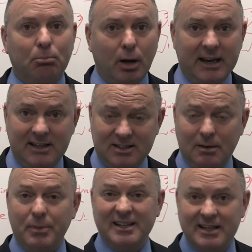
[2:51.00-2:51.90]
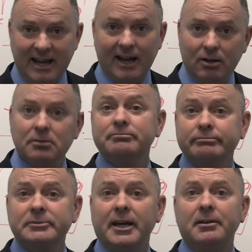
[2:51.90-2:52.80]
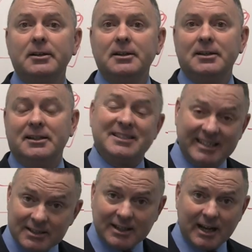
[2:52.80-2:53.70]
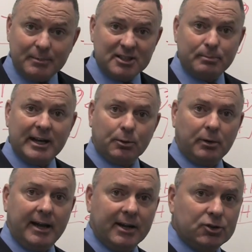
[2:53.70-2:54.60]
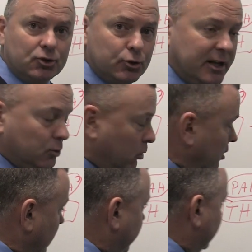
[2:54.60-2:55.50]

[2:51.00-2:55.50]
breaking something down. Okay, it's an enzyme, enzymatic reaction. So that's what we're looking